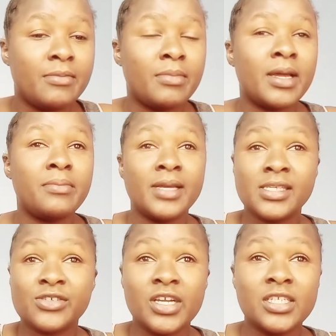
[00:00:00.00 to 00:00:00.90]

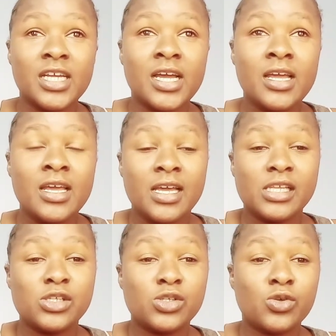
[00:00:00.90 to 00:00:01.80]
best writer,
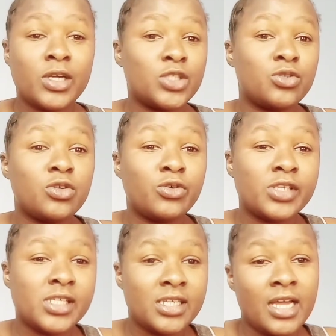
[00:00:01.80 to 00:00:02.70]
and so I should
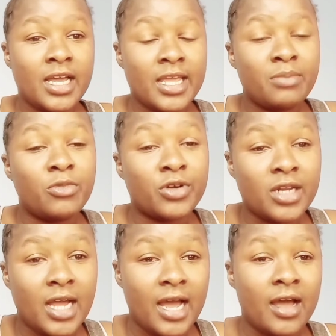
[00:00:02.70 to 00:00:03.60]
consider him or
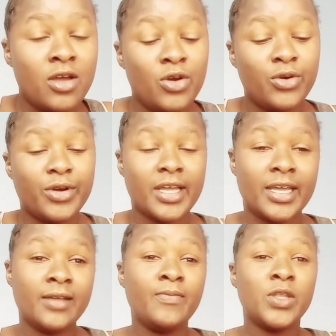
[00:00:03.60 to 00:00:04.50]
her.
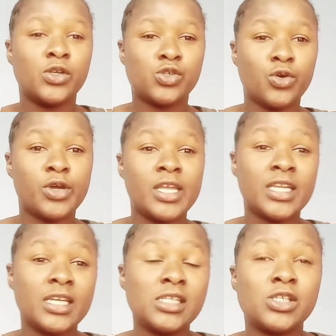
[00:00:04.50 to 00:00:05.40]
Okay, so in
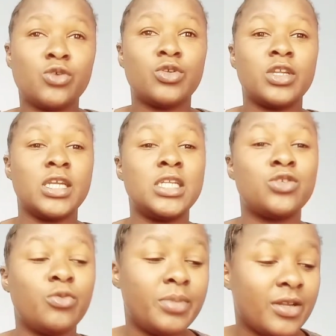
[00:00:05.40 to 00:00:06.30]
case you need
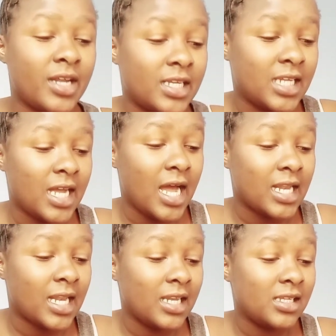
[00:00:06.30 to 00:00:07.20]
to be writing
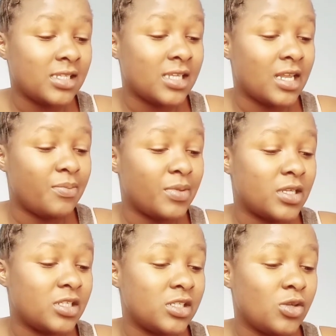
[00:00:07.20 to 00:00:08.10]
at least 10
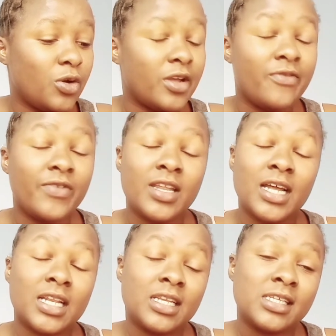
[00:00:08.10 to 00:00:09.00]
pages or even
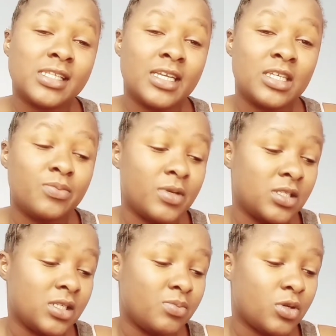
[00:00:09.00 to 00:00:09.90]
at least 8
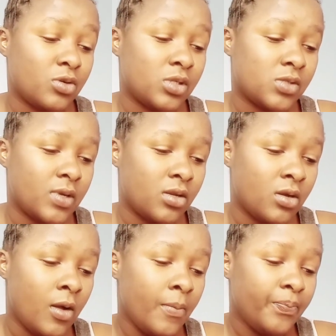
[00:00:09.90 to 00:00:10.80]
pages, because when you
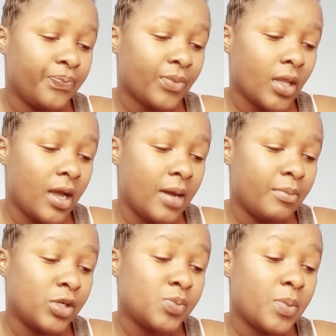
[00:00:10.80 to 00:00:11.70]

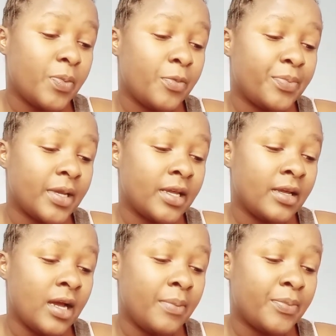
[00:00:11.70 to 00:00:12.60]
most people pay
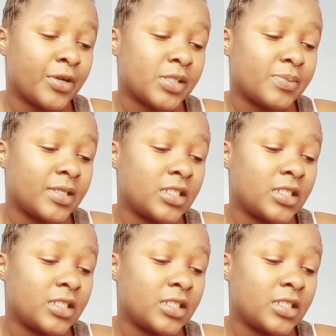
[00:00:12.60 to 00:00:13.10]
approximately